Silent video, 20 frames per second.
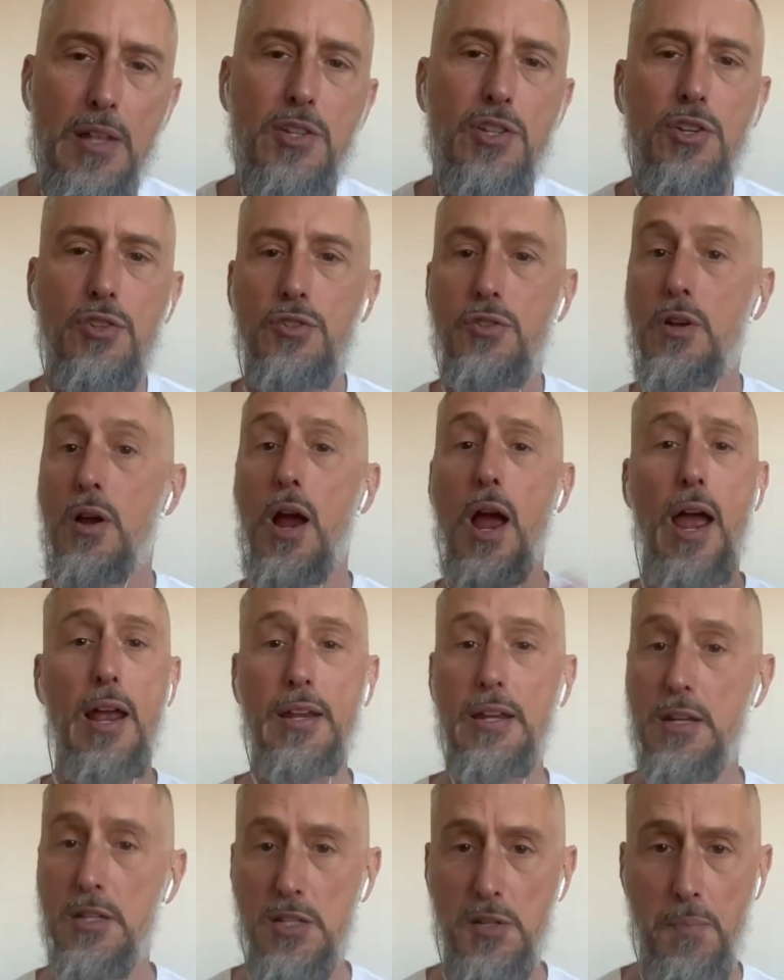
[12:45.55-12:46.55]
It's just
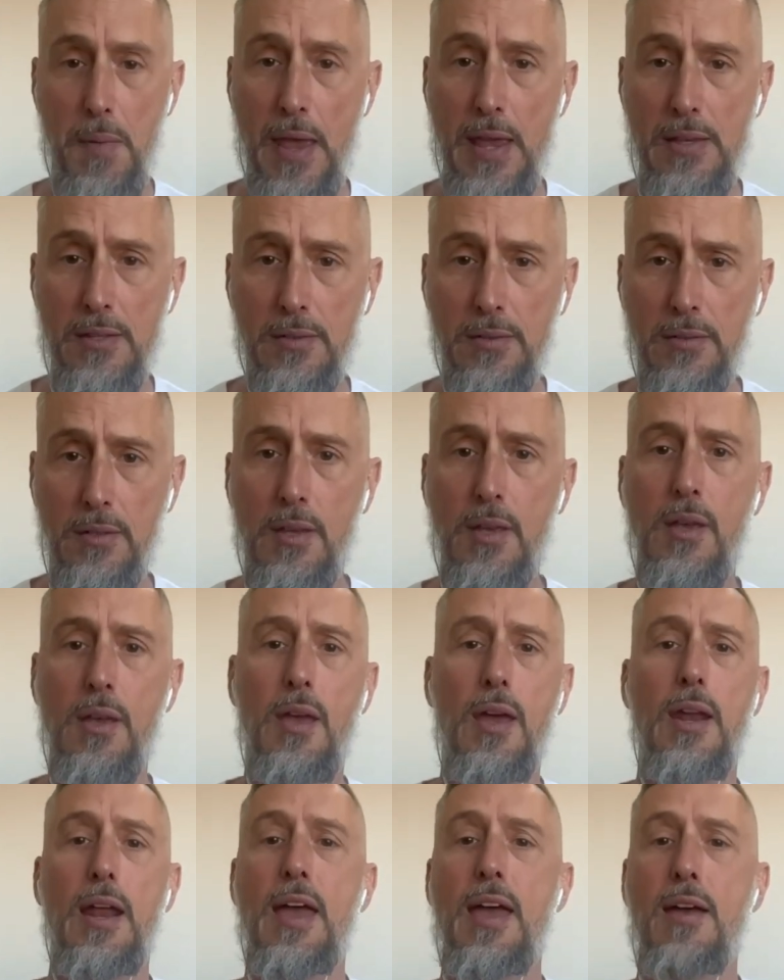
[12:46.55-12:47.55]
I need a space
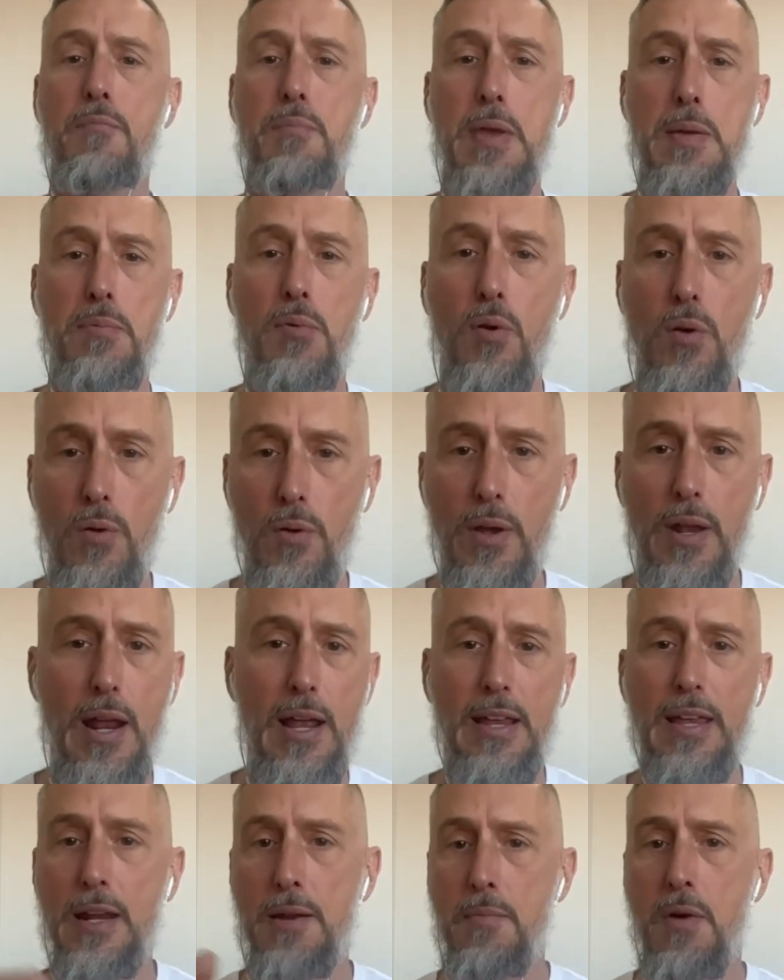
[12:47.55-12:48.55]
and I have people and
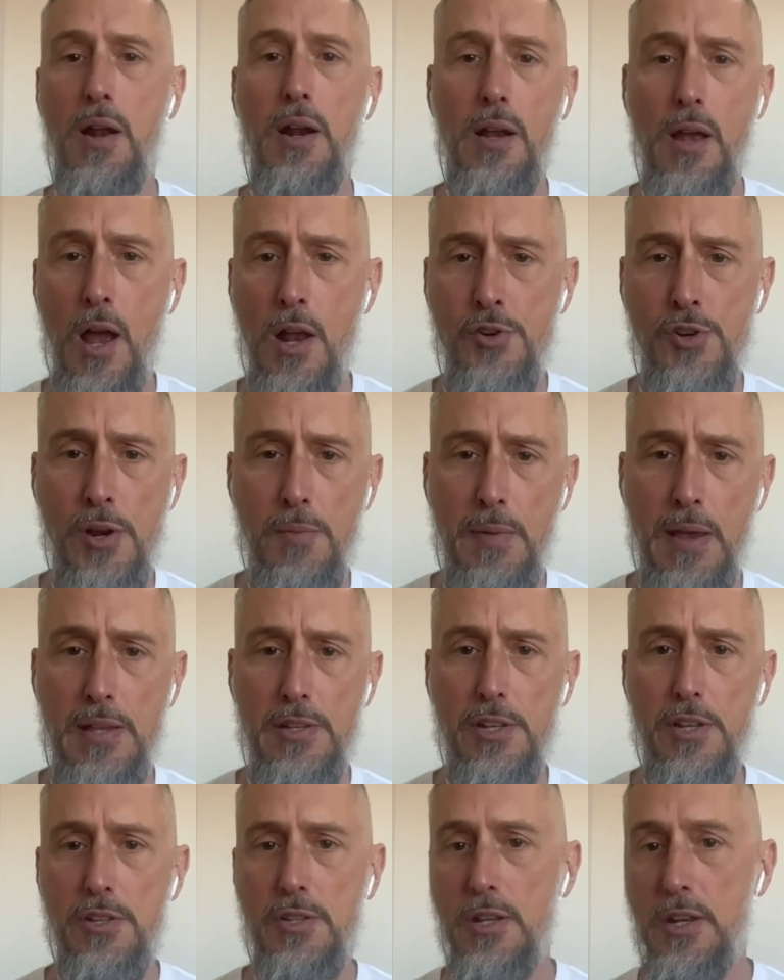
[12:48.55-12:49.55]
I get them on a contract
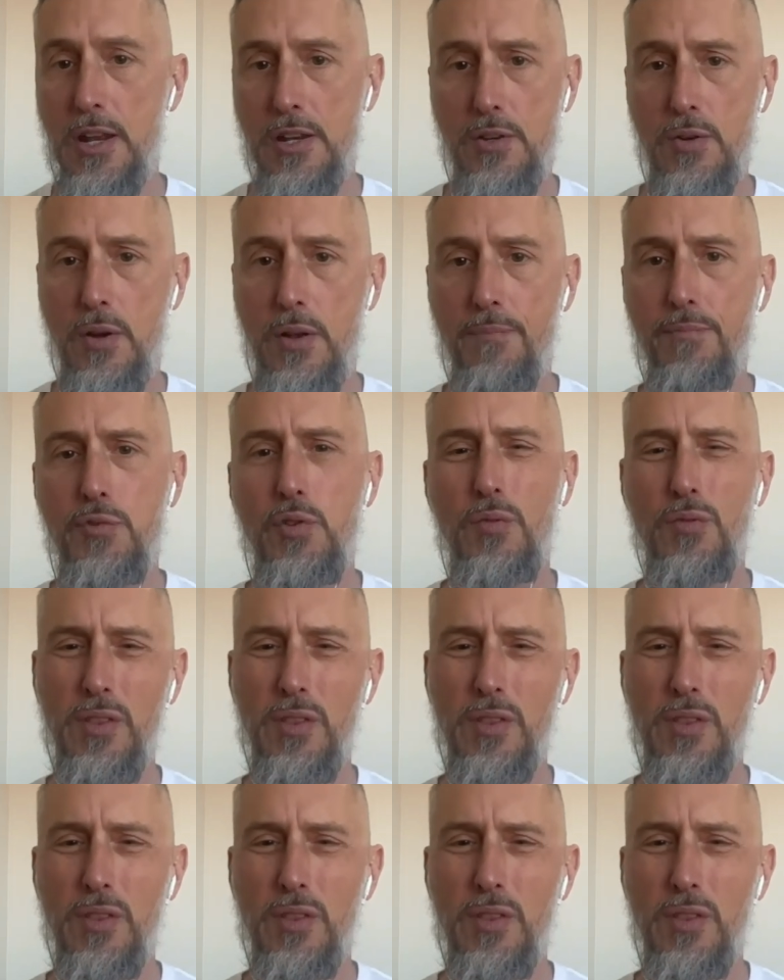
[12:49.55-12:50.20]
basis and I do it.